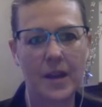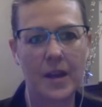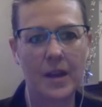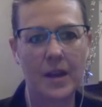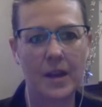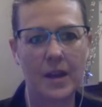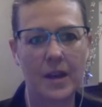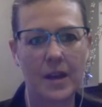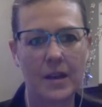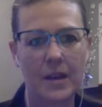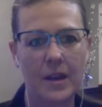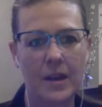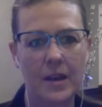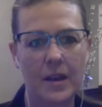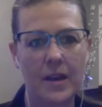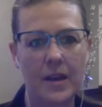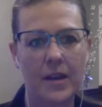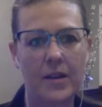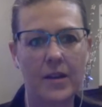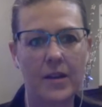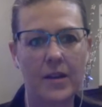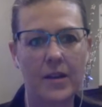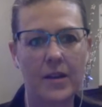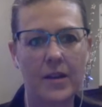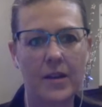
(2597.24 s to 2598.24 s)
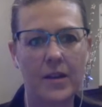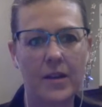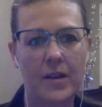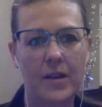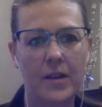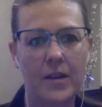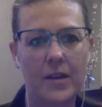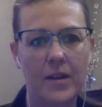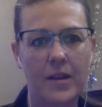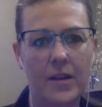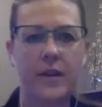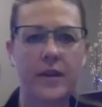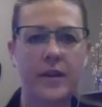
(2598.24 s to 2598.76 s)
Can I also add
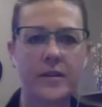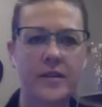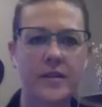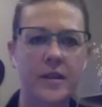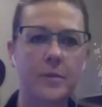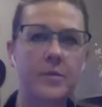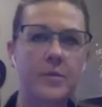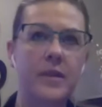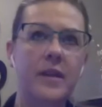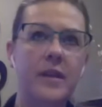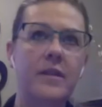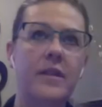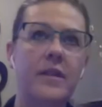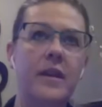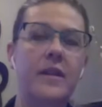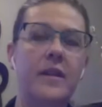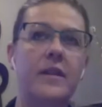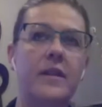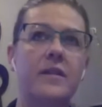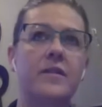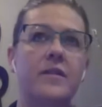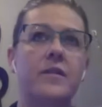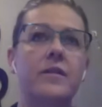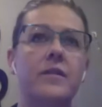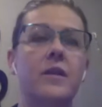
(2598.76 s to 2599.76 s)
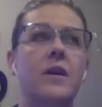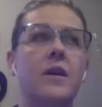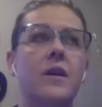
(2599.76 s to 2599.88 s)
that something that